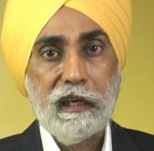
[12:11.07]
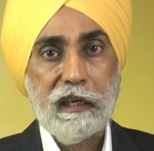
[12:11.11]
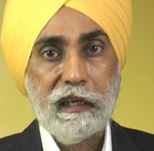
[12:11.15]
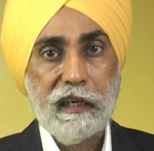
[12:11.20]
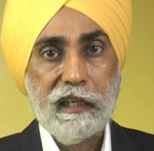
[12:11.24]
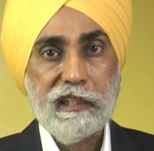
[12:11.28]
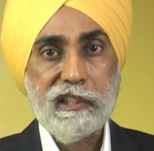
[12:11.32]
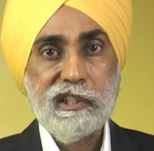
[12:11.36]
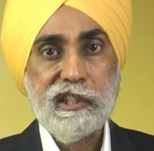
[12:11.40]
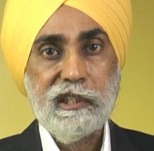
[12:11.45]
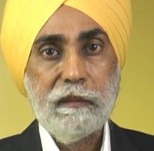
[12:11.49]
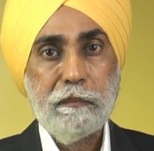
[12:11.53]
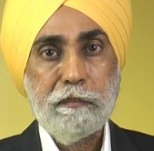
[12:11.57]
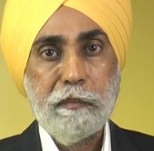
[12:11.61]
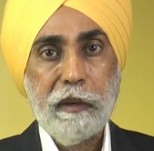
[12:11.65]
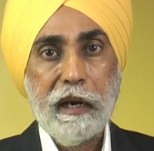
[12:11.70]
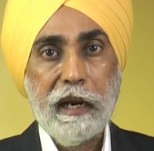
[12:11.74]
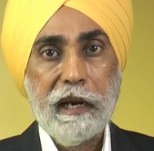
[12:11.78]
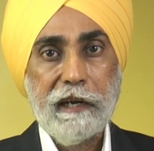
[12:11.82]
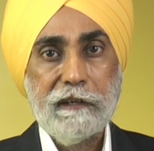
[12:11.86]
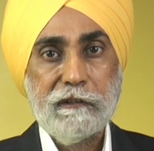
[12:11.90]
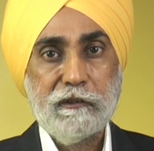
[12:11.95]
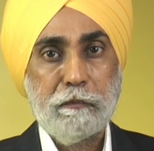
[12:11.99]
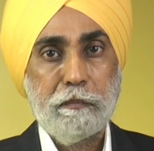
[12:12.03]

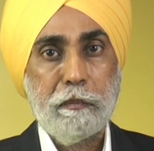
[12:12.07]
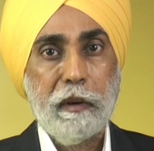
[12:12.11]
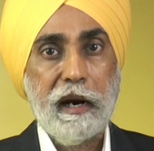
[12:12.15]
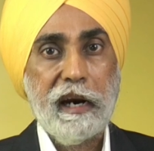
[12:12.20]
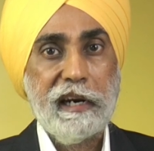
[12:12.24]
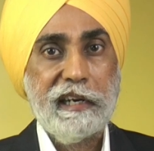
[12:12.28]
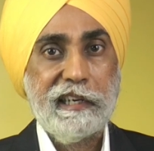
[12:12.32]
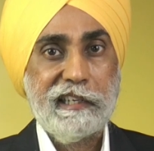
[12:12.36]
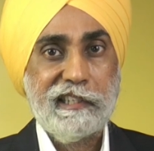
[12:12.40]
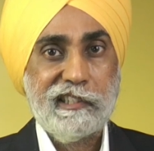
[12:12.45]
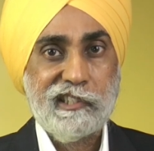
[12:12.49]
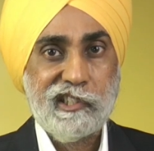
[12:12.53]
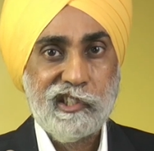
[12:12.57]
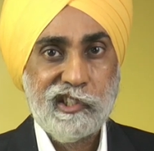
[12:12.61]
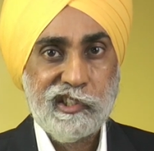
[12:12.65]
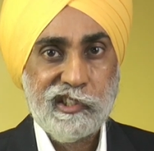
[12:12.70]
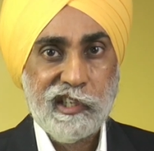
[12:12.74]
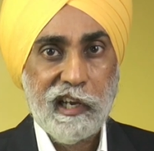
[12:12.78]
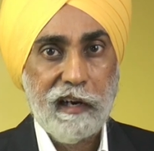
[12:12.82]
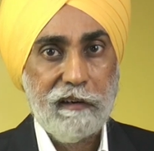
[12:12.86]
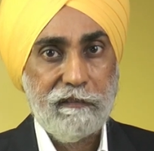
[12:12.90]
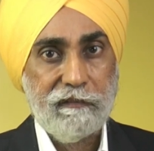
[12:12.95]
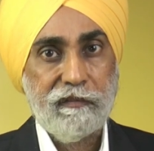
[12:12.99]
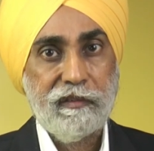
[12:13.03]
dissipates by
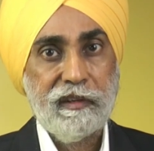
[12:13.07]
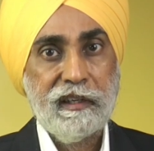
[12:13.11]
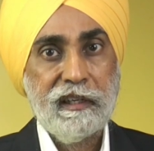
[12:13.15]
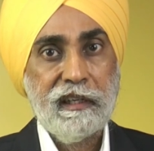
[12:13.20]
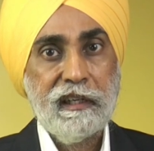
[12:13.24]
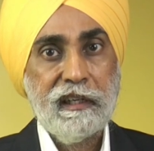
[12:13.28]
itself,